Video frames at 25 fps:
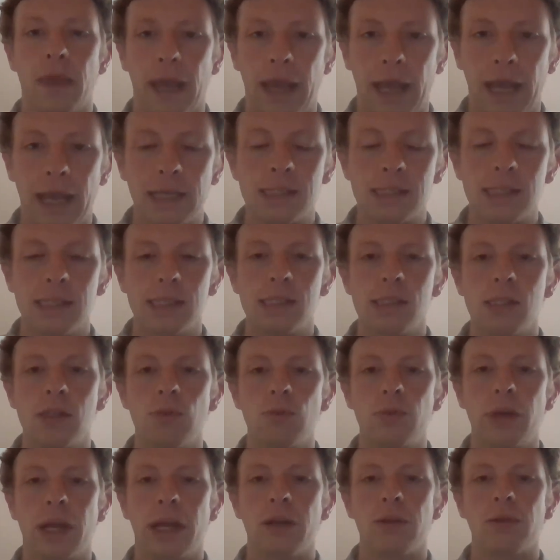Access to
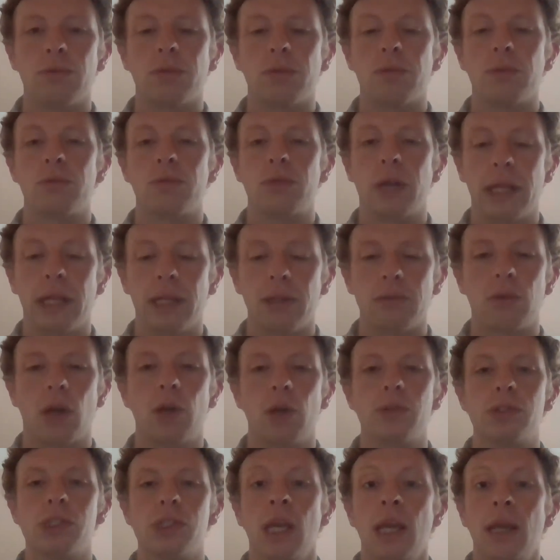the
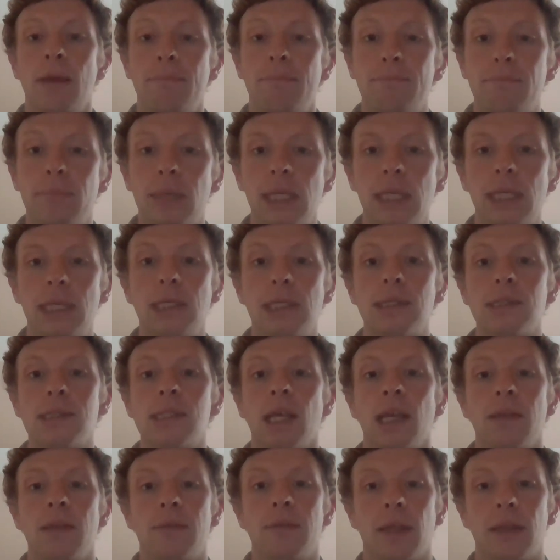railroads
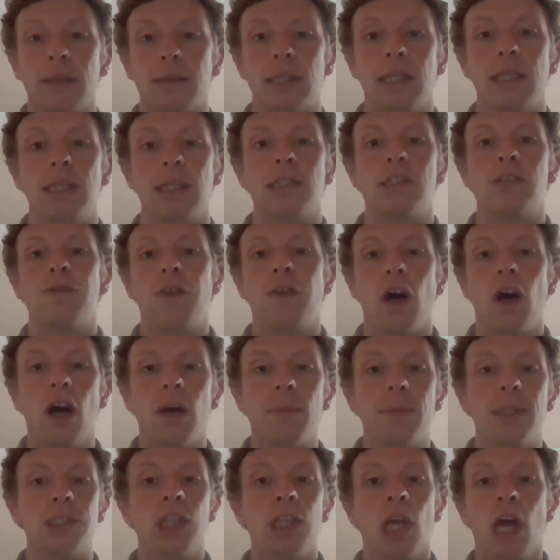means that these
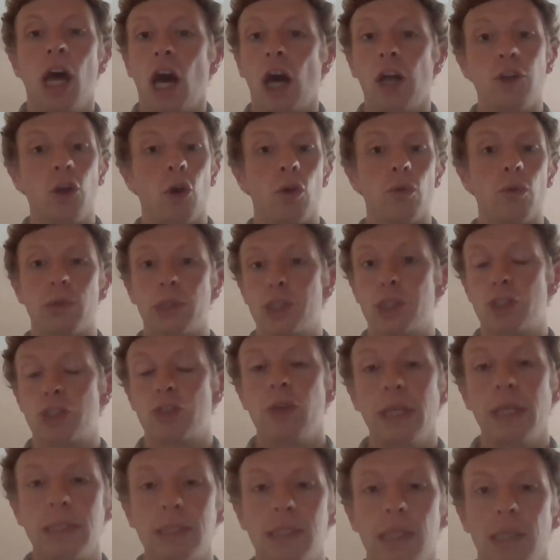farmers are not
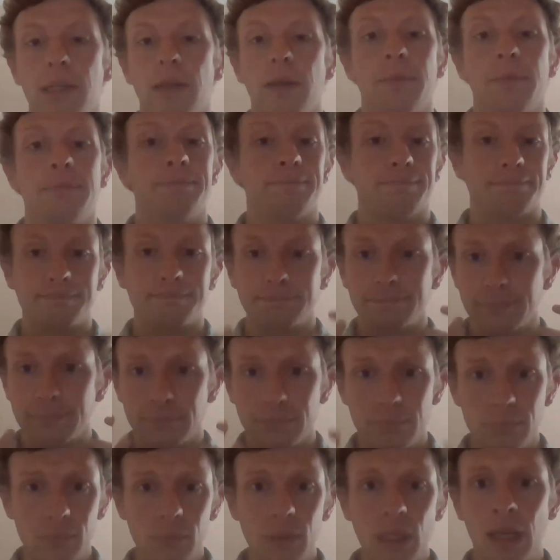restricted
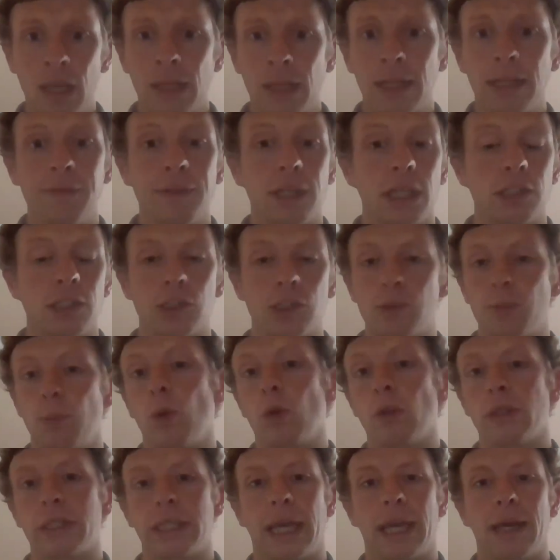living in
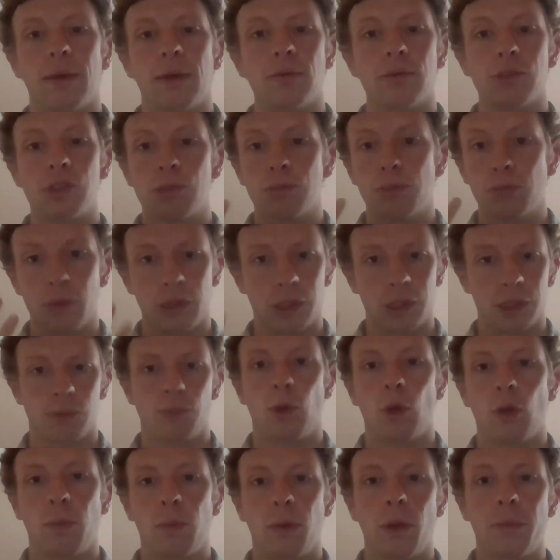small towns with
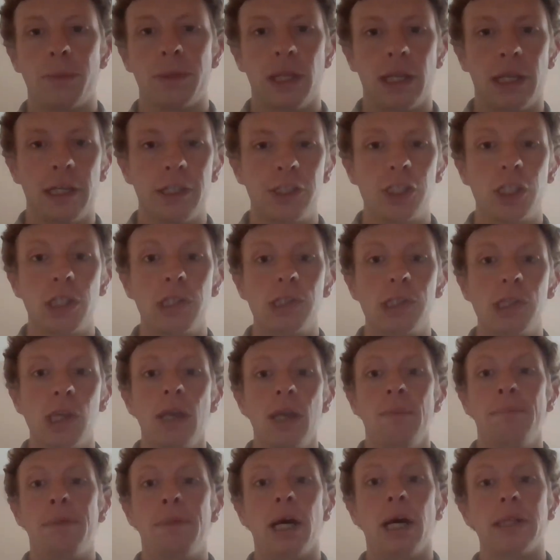small populations,
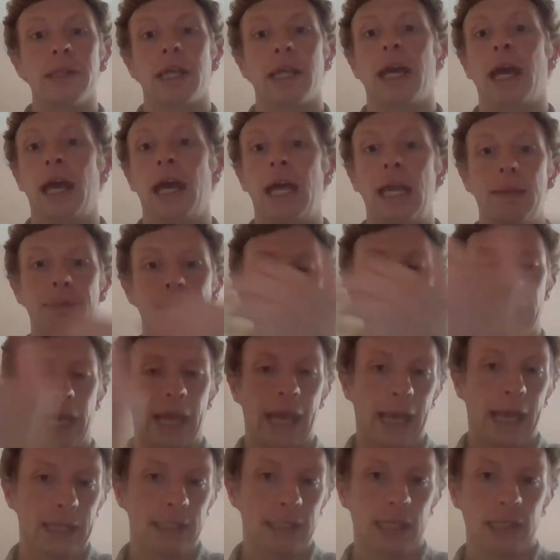but they are able to
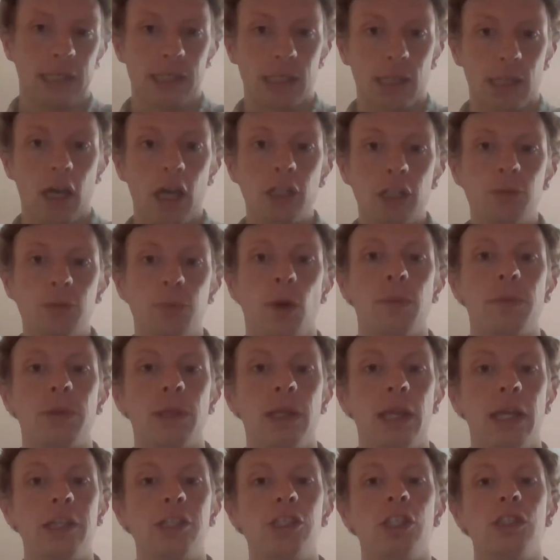access large
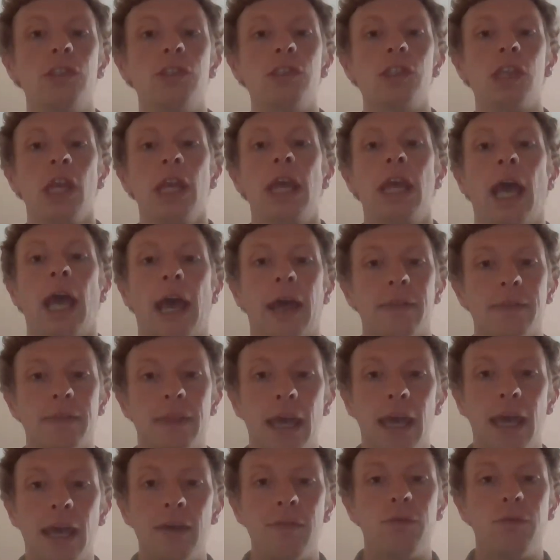populations, and
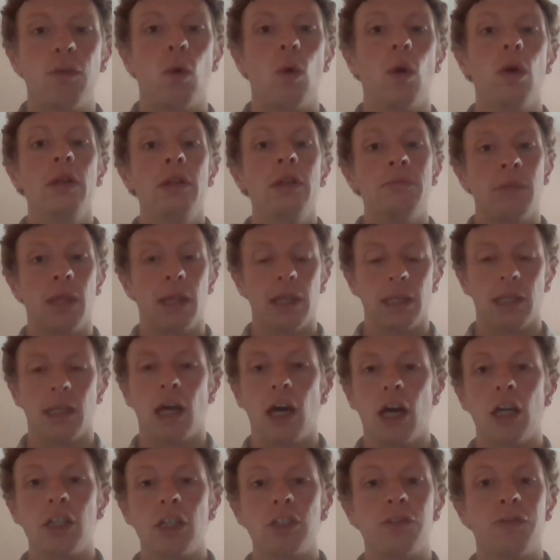therefore that
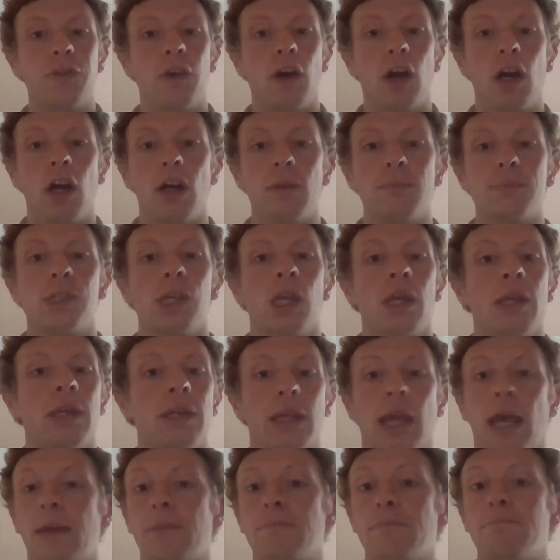large farms
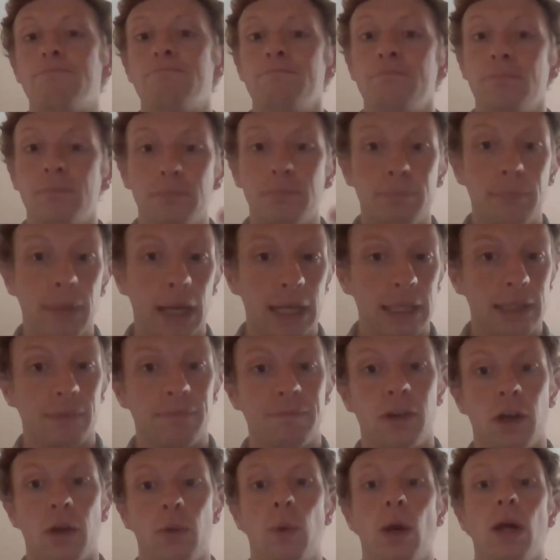can make them
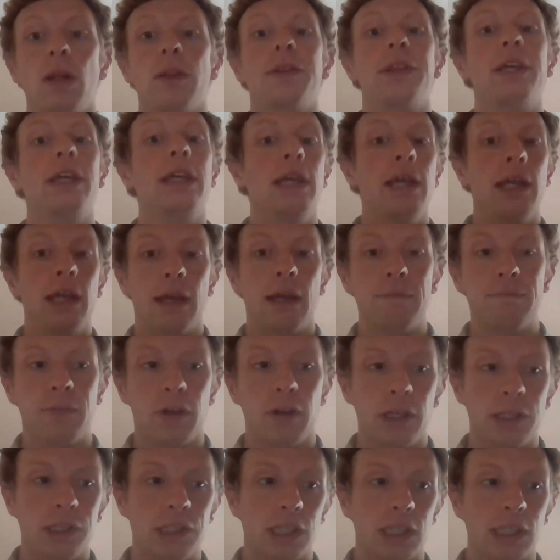very wealthy and
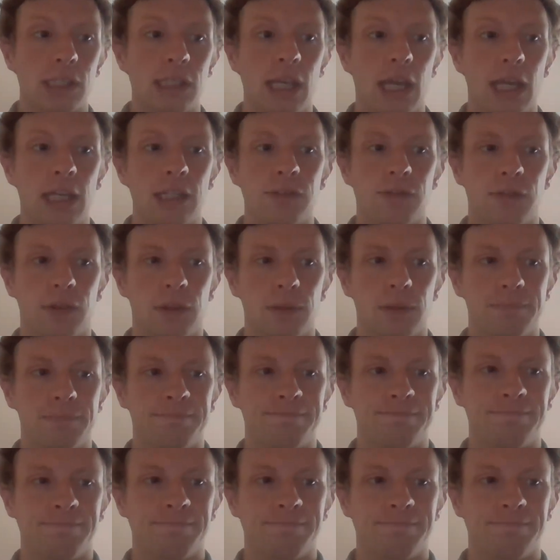very successful.